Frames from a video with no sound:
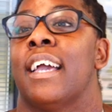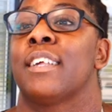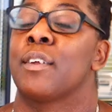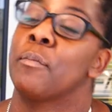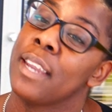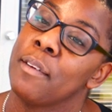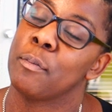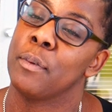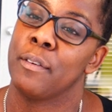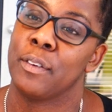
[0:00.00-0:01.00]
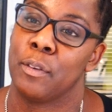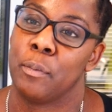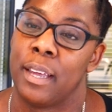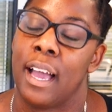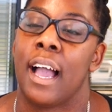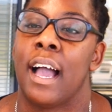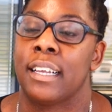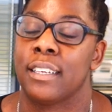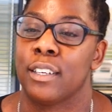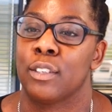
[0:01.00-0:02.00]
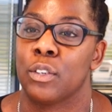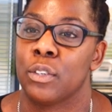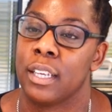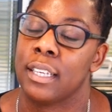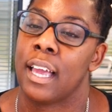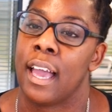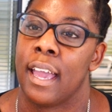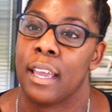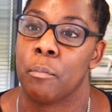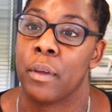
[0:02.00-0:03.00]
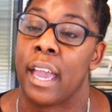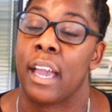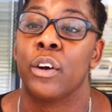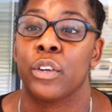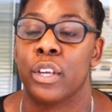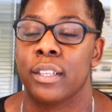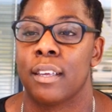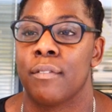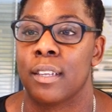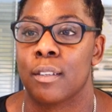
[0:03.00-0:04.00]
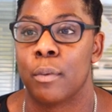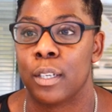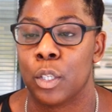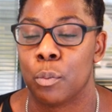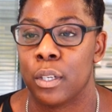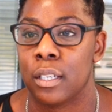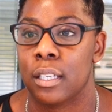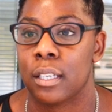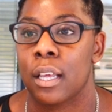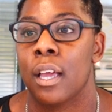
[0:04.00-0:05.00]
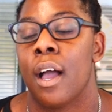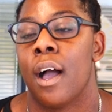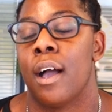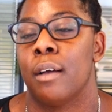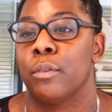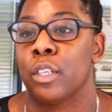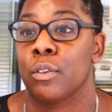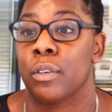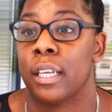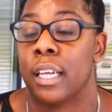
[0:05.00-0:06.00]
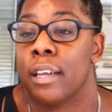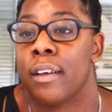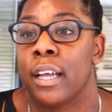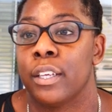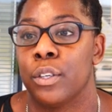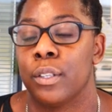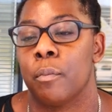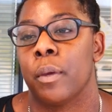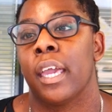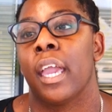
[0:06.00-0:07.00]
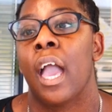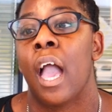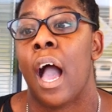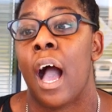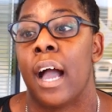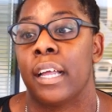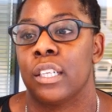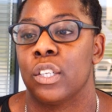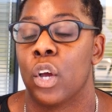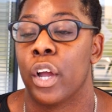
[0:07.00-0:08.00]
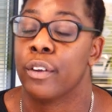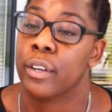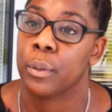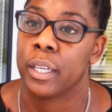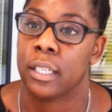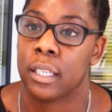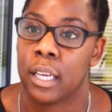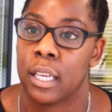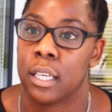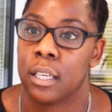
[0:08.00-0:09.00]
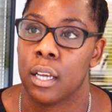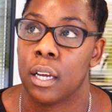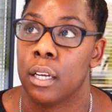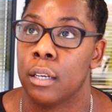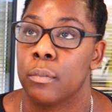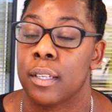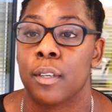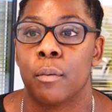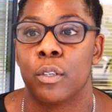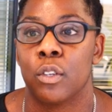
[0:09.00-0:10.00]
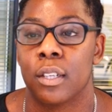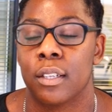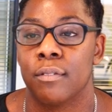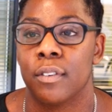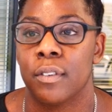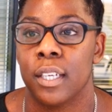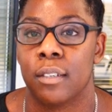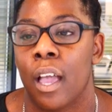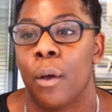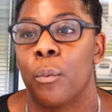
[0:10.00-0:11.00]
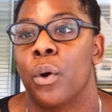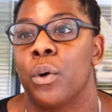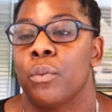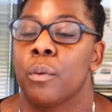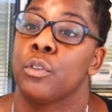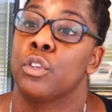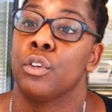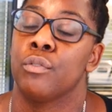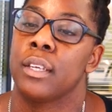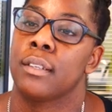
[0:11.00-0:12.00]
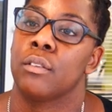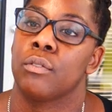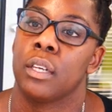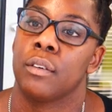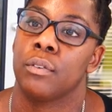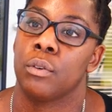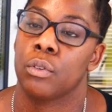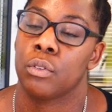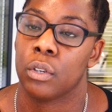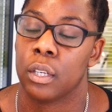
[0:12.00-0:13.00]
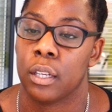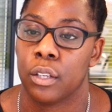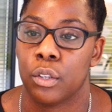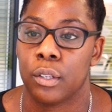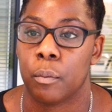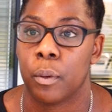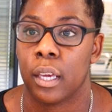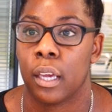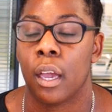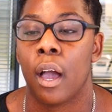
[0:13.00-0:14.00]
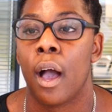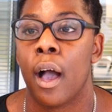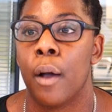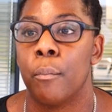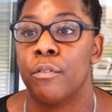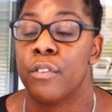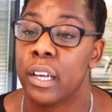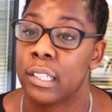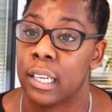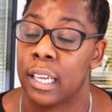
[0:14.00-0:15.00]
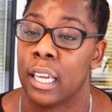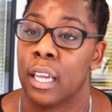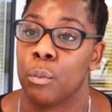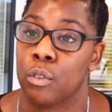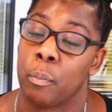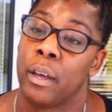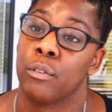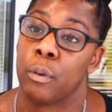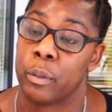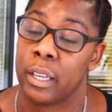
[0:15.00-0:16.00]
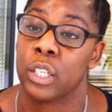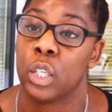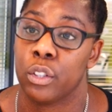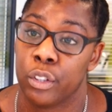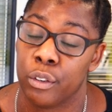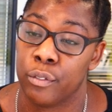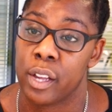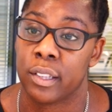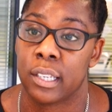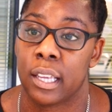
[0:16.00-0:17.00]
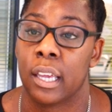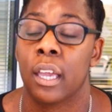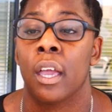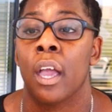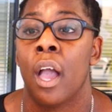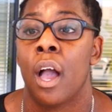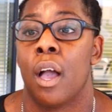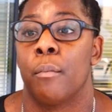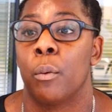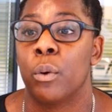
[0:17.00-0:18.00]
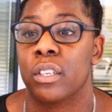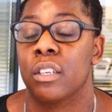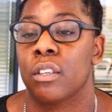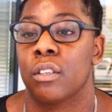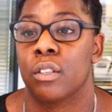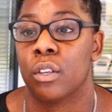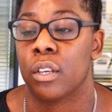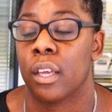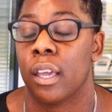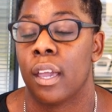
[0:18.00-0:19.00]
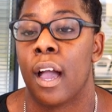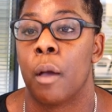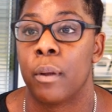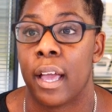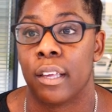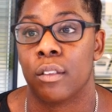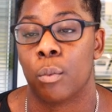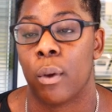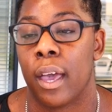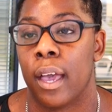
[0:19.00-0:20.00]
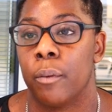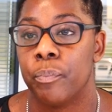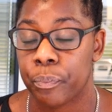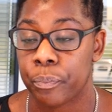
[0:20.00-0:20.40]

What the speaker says: Okay, so my name is Muneerah Dubidat and I studied a BA Honours Events Management degree here at UCB, and I graduated in September 2015. Well, there was two reasons really for studying at UCB. Firstly, it was about the reputation of the university. I wanted to study at a place where